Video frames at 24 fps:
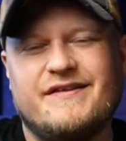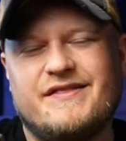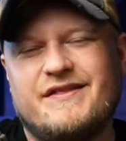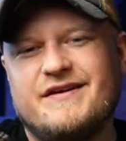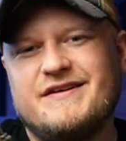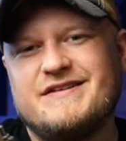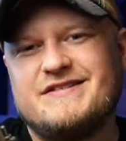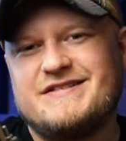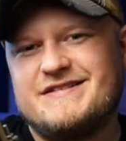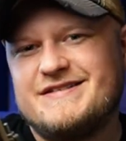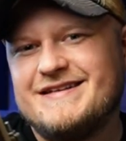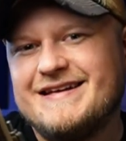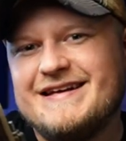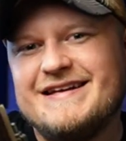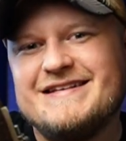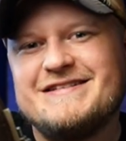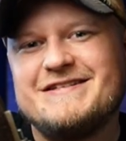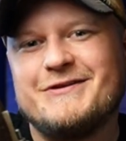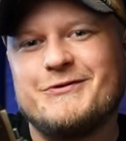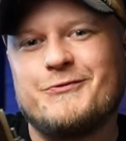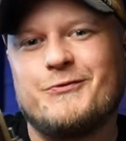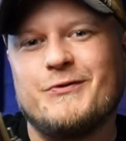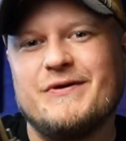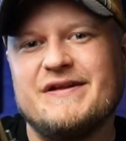this
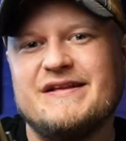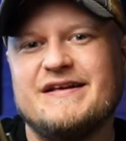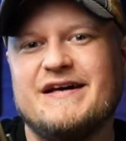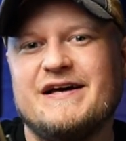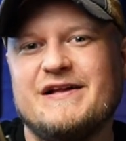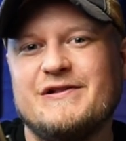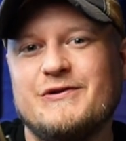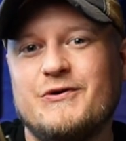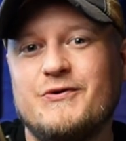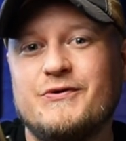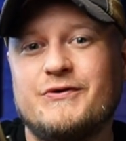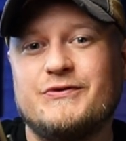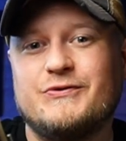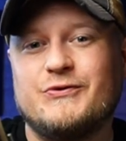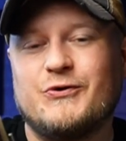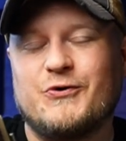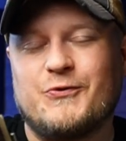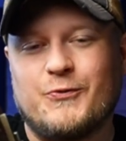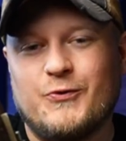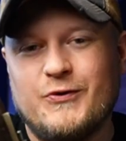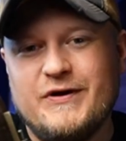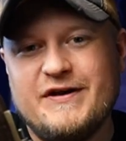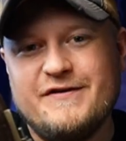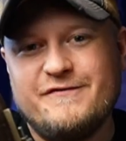isn't really a
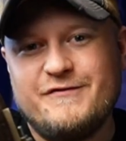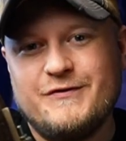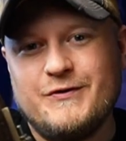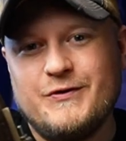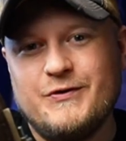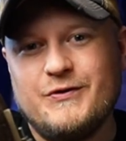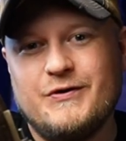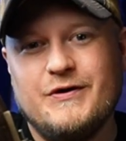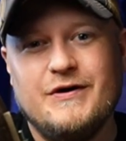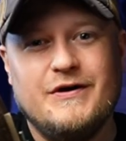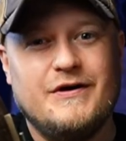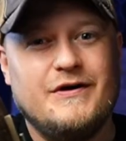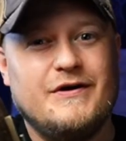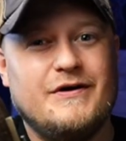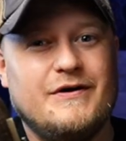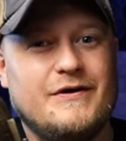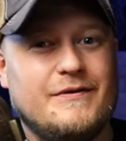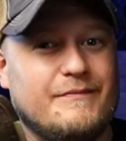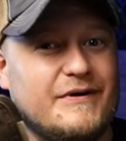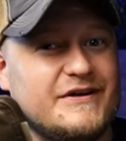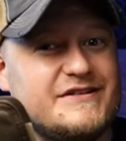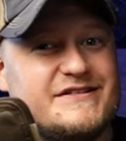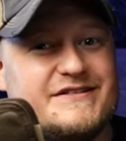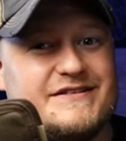long-term review,
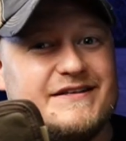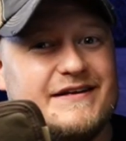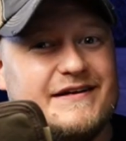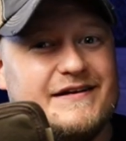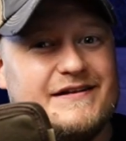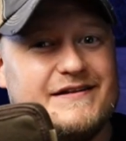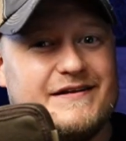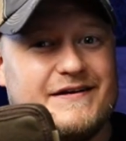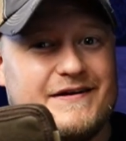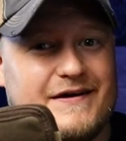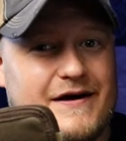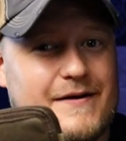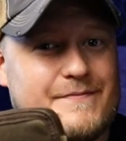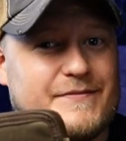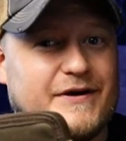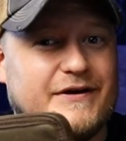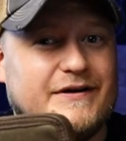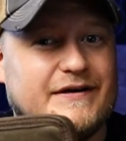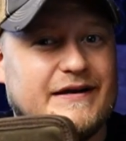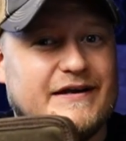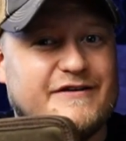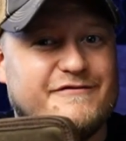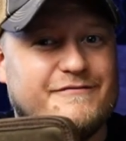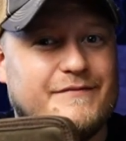but still I'm
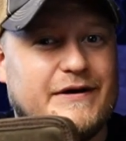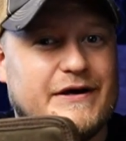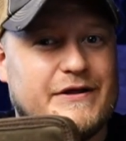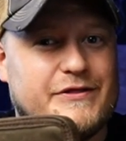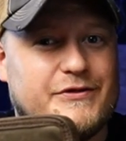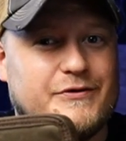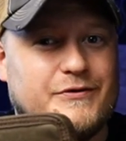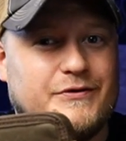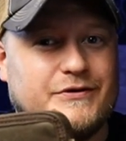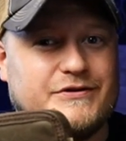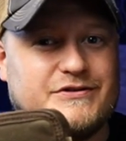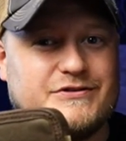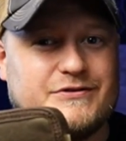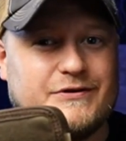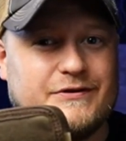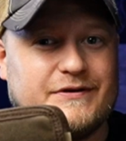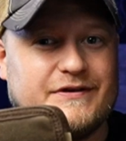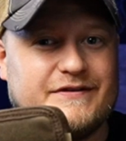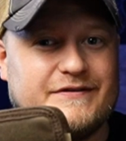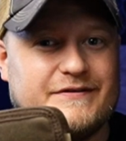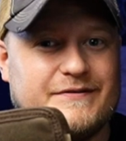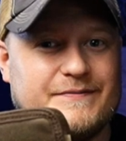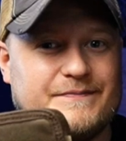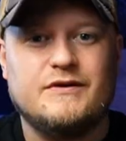gonna give my thoughts on
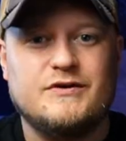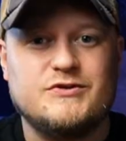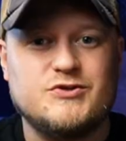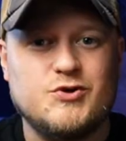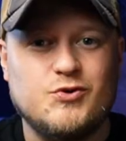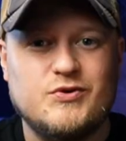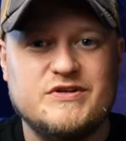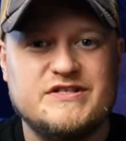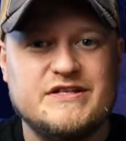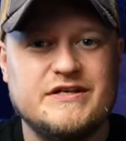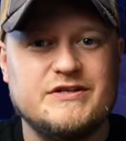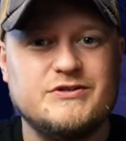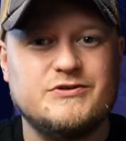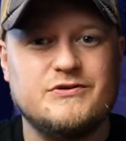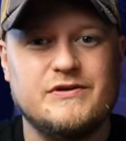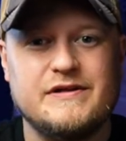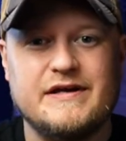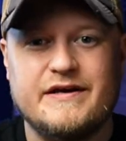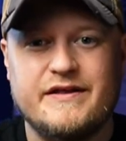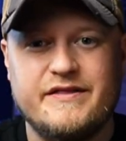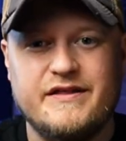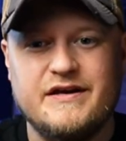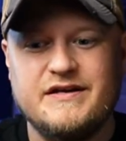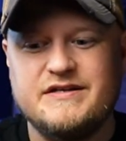it. So essentially
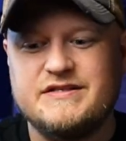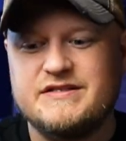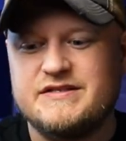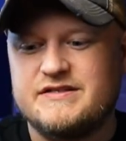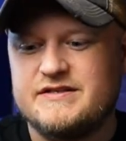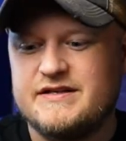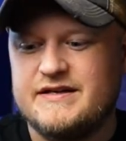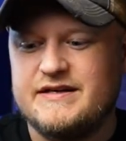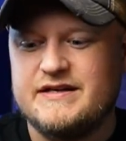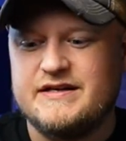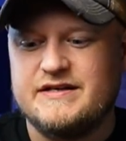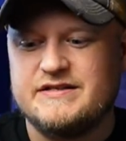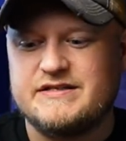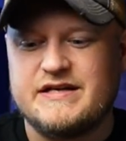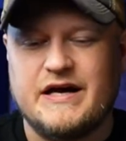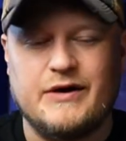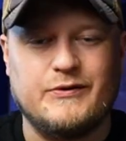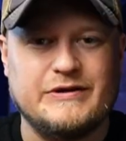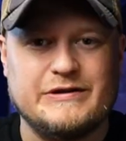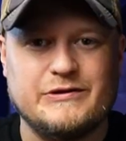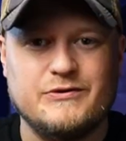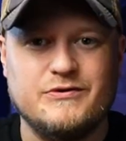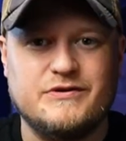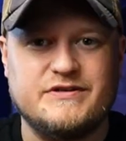this is how
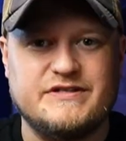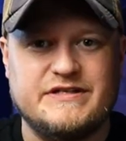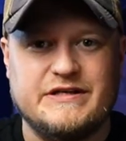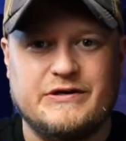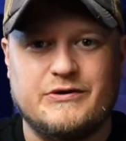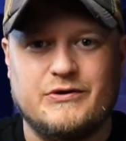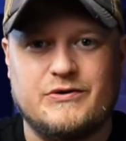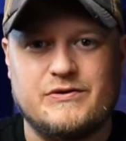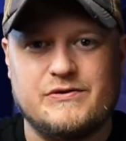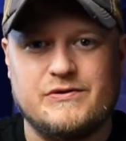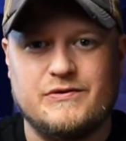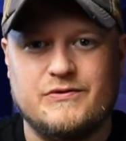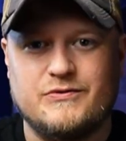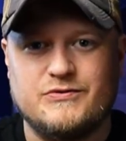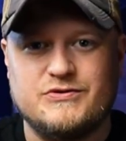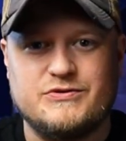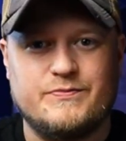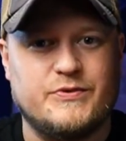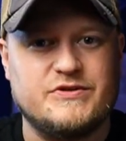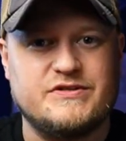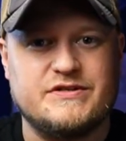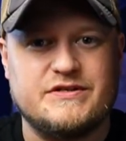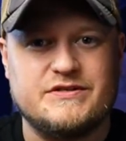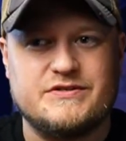it looks in the close
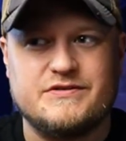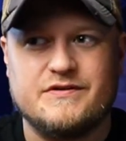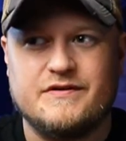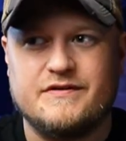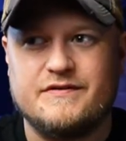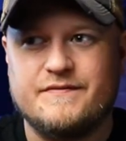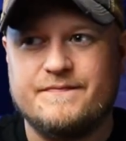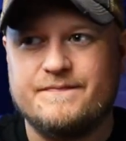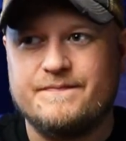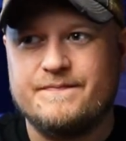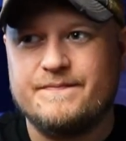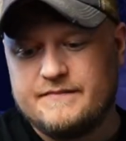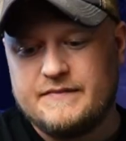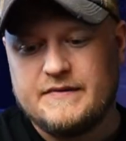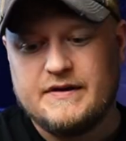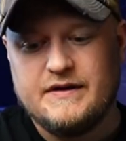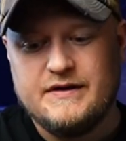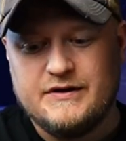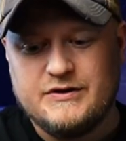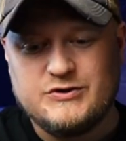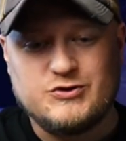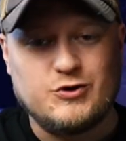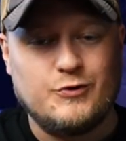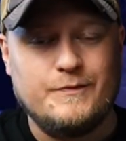position.
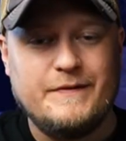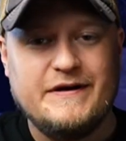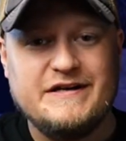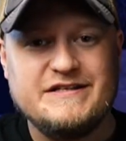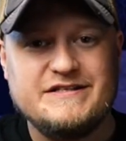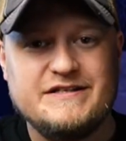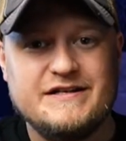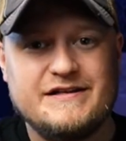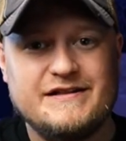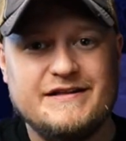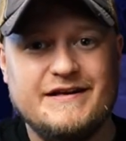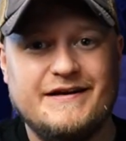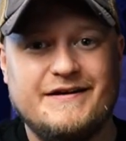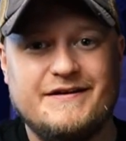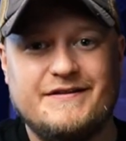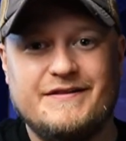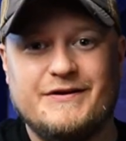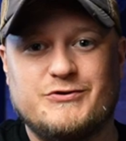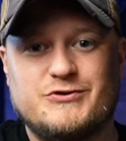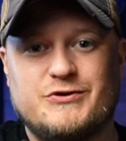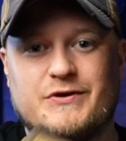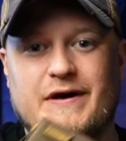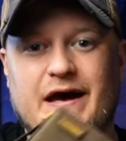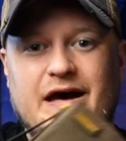So basically
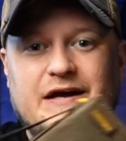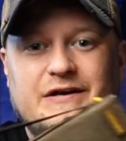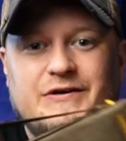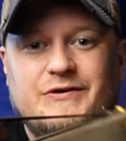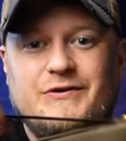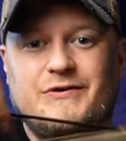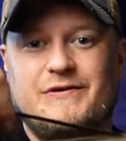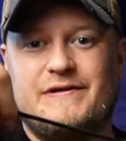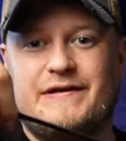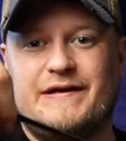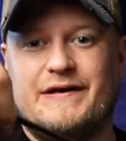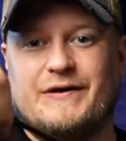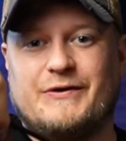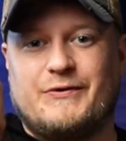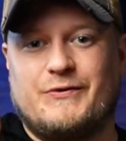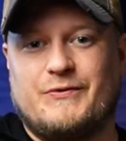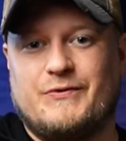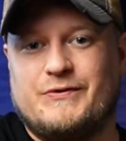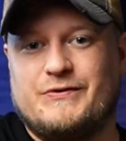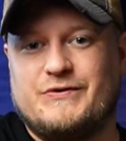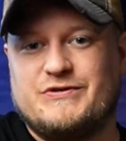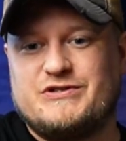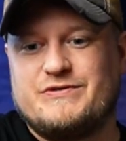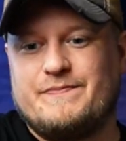there's a handle here
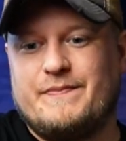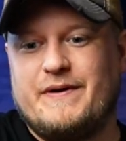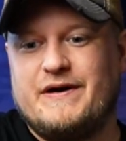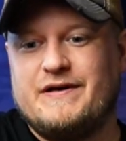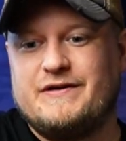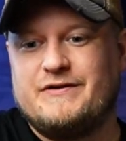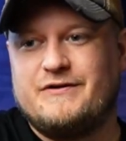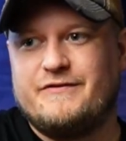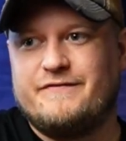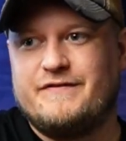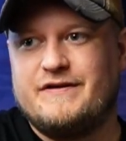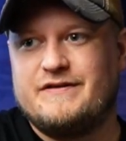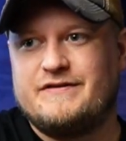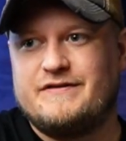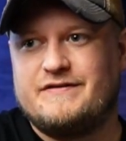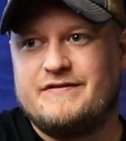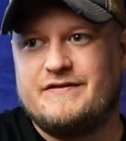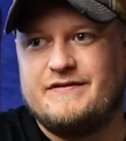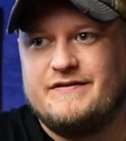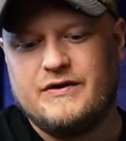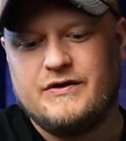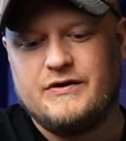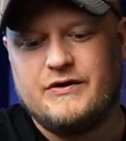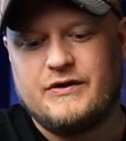on the spine of it.
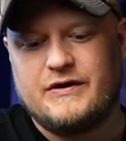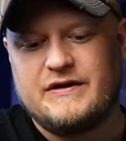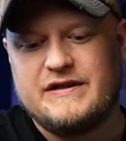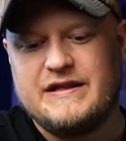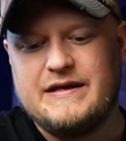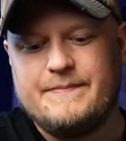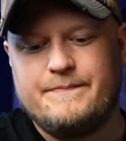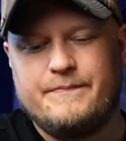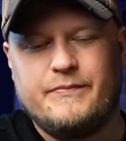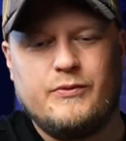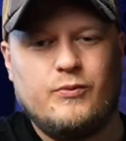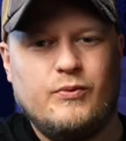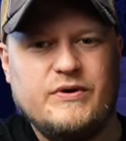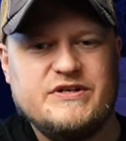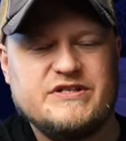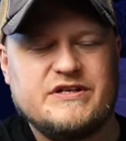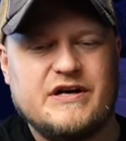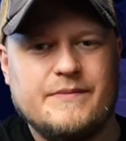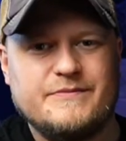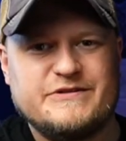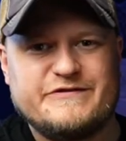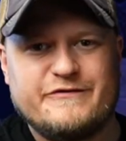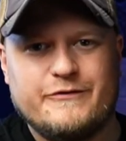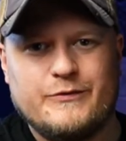The clip, which
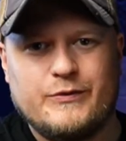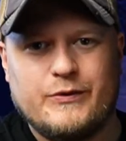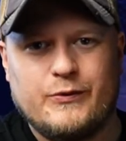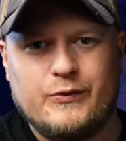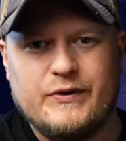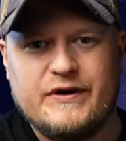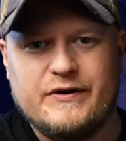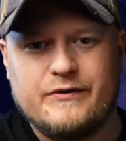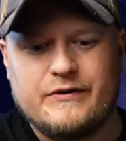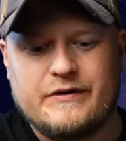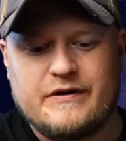comes from the rear